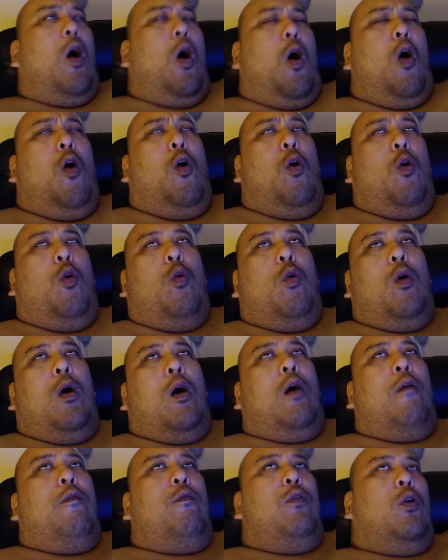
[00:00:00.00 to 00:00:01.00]

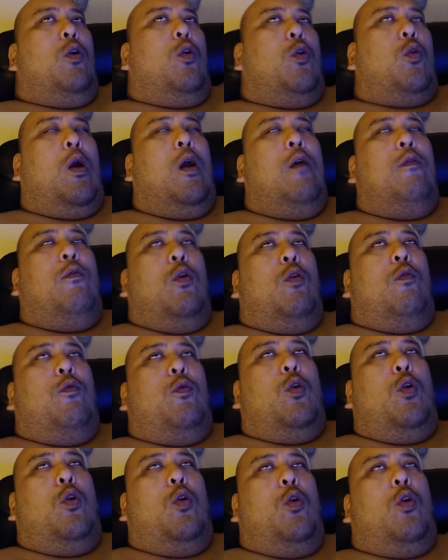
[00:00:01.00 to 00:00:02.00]
oh, I feel grateful
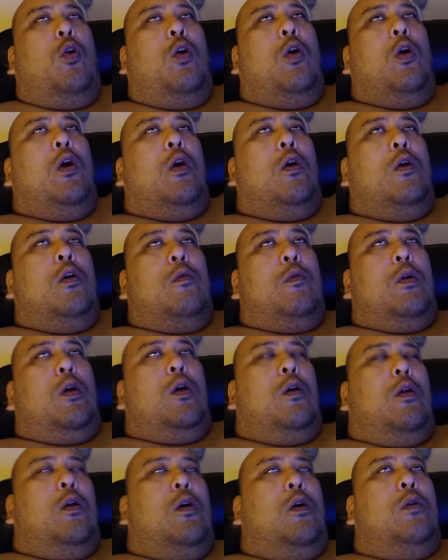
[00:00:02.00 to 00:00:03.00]
for
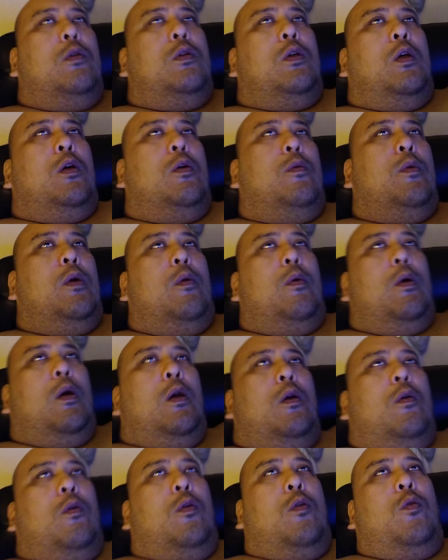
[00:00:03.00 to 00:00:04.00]

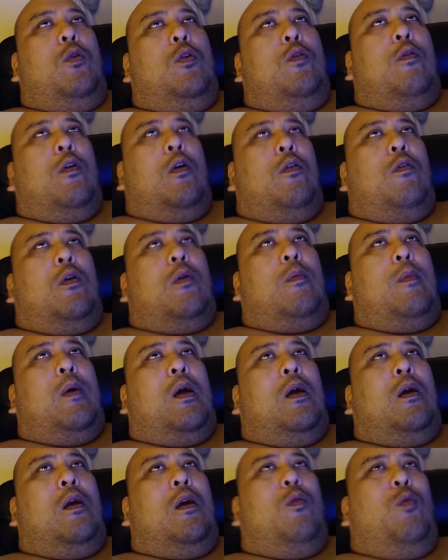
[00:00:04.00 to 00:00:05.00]
roof over
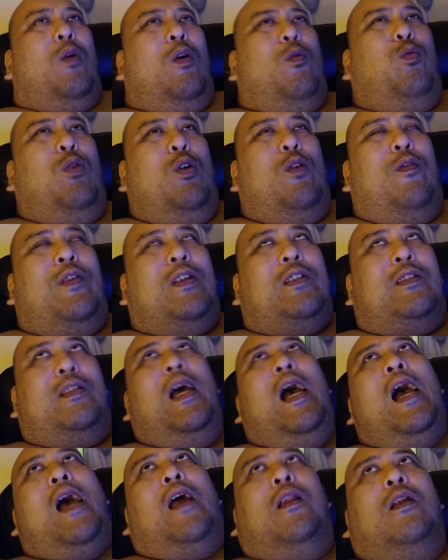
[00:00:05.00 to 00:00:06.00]
my head. What roof is
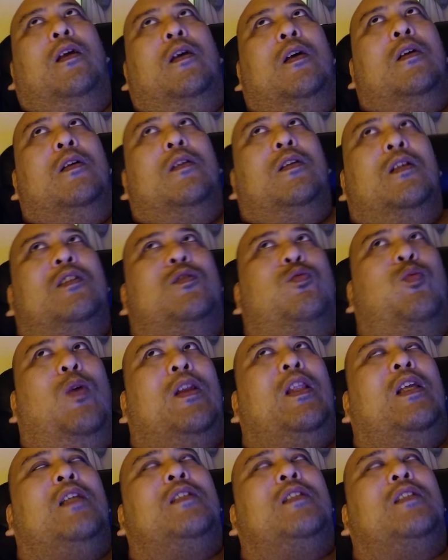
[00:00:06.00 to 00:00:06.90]
that? There's one